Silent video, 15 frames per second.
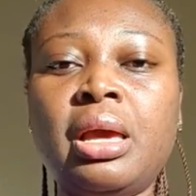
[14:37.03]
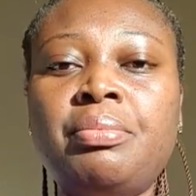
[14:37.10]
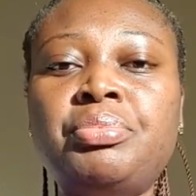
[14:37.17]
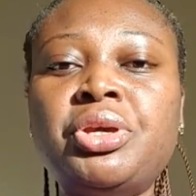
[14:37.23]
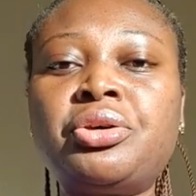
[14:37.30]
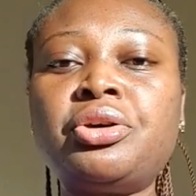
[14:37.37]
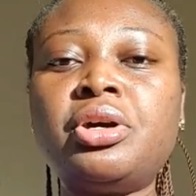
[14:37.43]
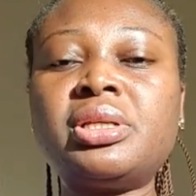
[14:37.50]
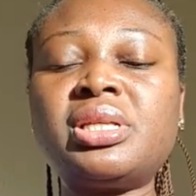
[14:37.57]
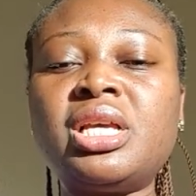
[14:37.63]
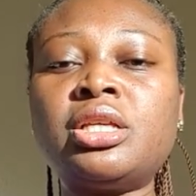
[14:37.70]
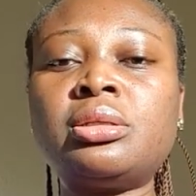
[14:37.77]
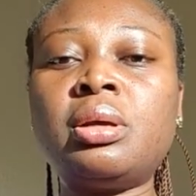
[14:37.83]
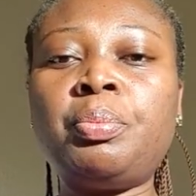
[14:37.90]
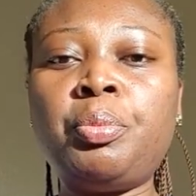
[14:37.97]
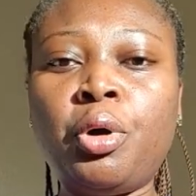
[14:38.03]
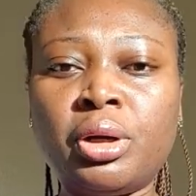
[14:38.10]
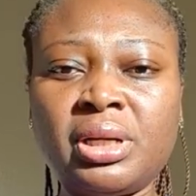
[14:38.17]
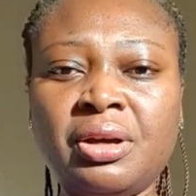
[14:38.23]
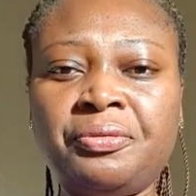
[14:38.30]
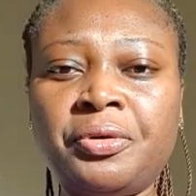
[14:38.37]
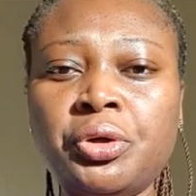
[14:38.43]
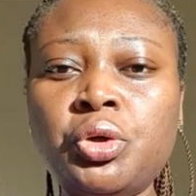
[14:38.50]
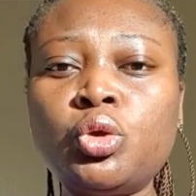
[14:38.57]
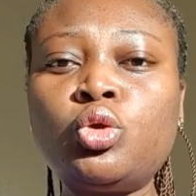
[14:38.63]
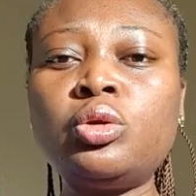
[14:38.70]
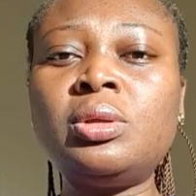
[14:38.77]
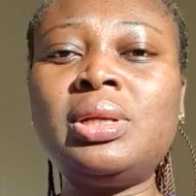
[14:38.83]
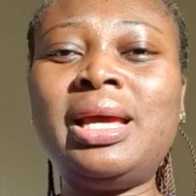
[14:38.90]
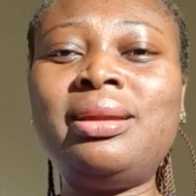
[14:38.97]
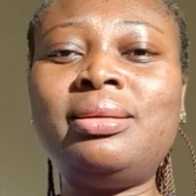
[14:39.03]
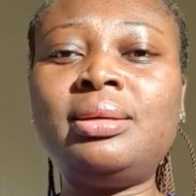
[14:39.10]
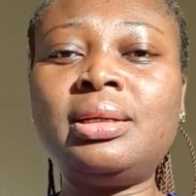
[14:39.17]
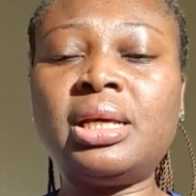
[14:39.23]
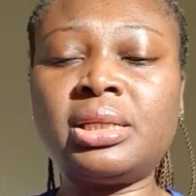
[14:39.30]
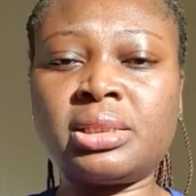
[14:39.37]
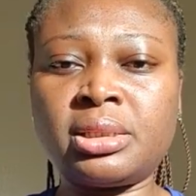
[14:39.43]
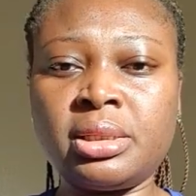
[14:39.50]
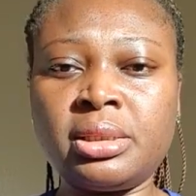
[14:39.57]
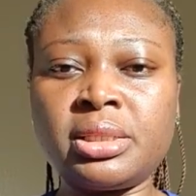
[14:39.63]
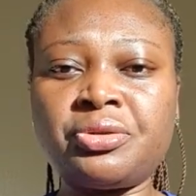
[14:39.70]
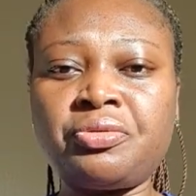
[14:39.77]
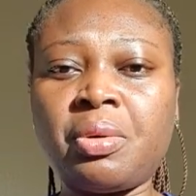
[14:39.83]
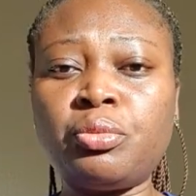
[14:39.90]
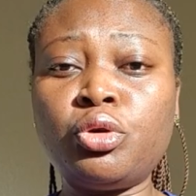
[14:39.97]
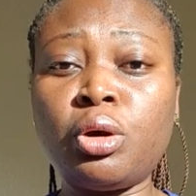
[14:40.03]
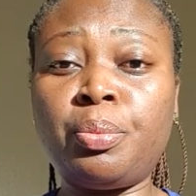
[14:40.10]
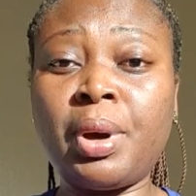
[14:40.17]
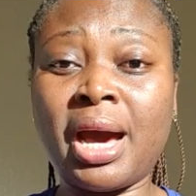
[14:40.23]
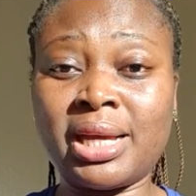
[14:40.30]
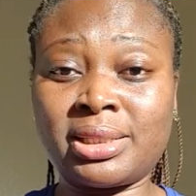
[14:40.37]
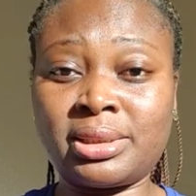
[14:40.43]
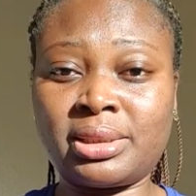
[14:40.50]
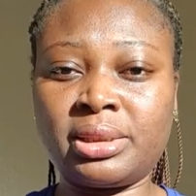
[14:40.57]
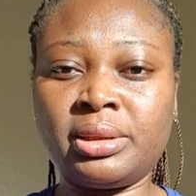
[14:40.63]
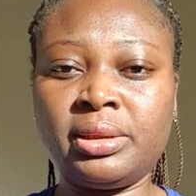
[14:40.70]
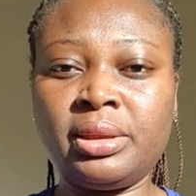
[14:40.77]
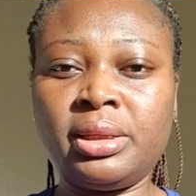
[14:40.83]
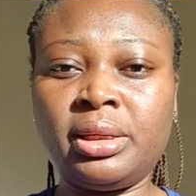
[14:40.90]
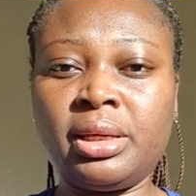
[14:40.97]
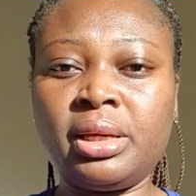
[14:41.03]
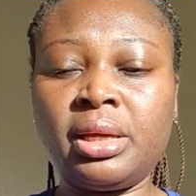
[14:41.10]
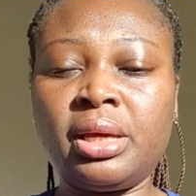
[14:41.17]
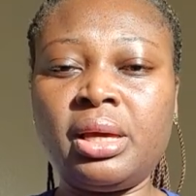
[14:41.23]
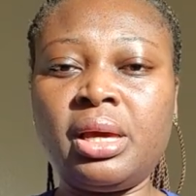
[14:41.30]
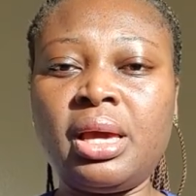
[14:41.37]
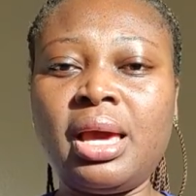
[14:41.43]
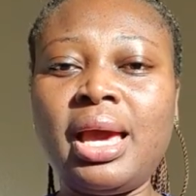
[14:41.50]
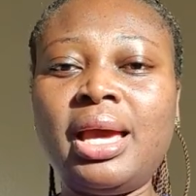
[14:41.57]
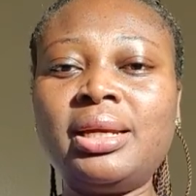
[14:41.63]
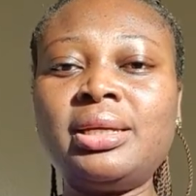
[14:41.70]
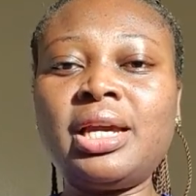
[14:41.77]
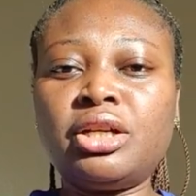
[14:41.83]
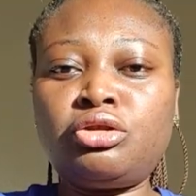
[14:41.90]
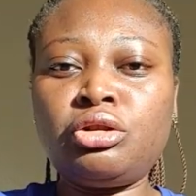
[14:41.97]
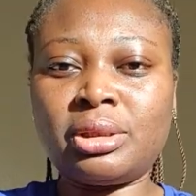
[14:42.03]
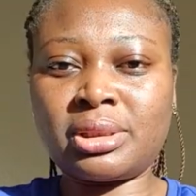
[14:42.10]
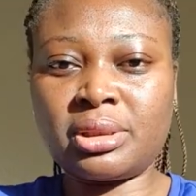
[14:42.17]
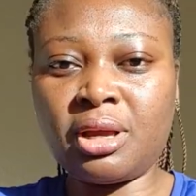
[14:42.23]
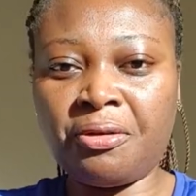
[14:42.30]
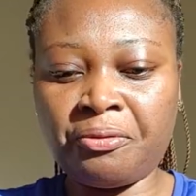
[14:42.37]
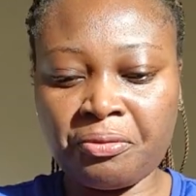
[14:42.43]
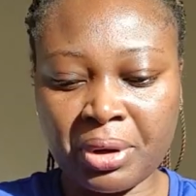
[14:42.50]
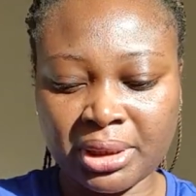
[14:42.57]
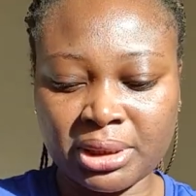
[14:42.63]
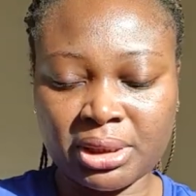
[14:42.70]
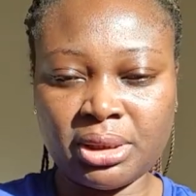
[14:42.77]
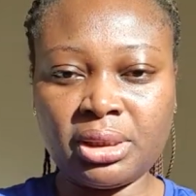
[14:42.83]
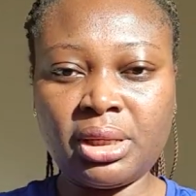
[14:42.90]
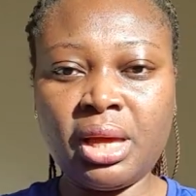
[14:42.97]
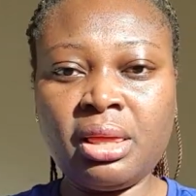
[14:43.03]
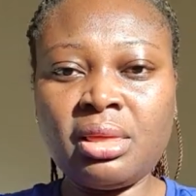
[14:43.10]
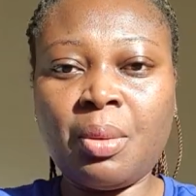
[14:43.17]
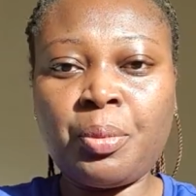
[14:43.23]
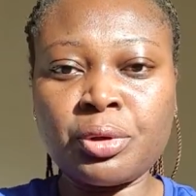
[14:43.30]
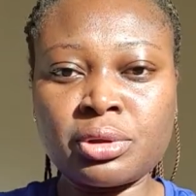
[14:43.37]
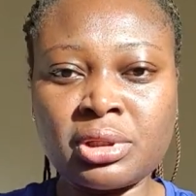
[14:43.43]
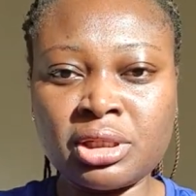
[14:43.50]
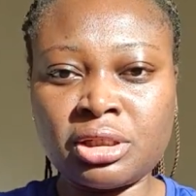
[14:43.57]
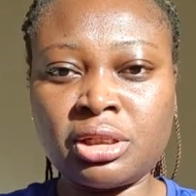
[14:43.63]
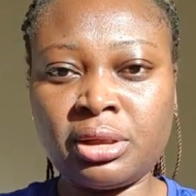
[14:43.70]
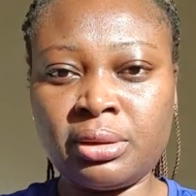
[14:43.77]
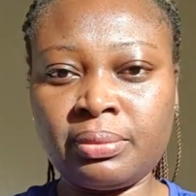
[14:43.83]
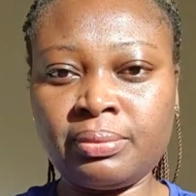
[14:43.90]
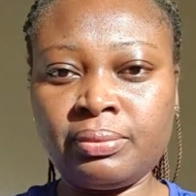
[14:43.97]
Because it's important for you to learn lessons from your past and get yourself ready in the position,